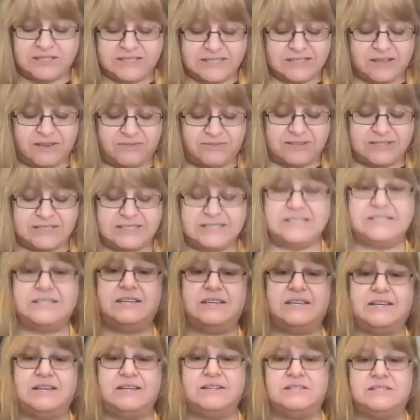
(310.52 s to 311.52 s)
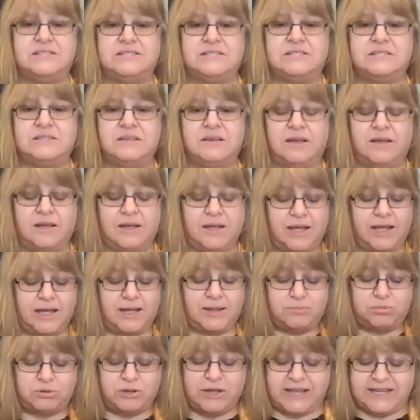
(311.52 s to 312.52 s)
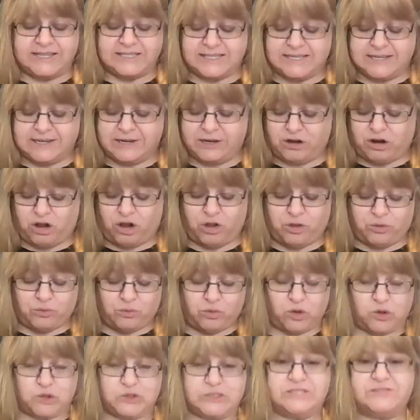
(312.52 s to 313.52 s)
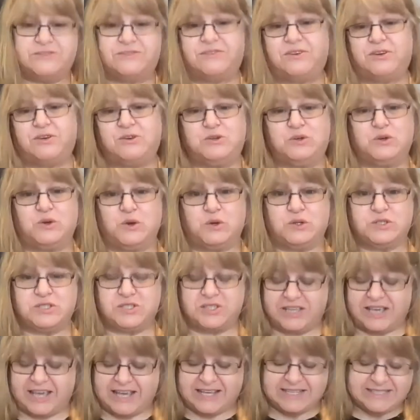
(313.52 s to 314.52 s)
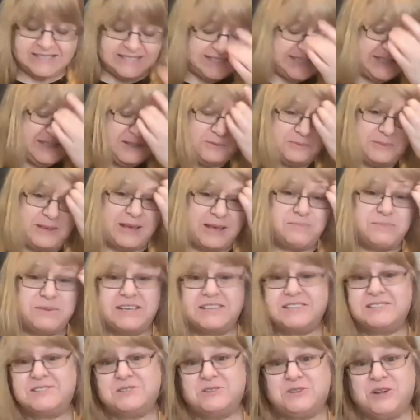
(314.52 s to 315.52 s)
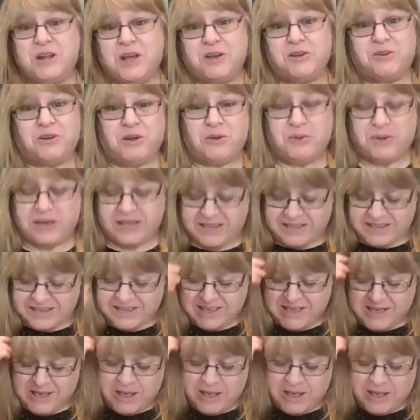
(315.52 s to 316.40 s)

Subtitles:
7 seeds planted in all the rolls. Of course, you can't see them yet because they're not growing.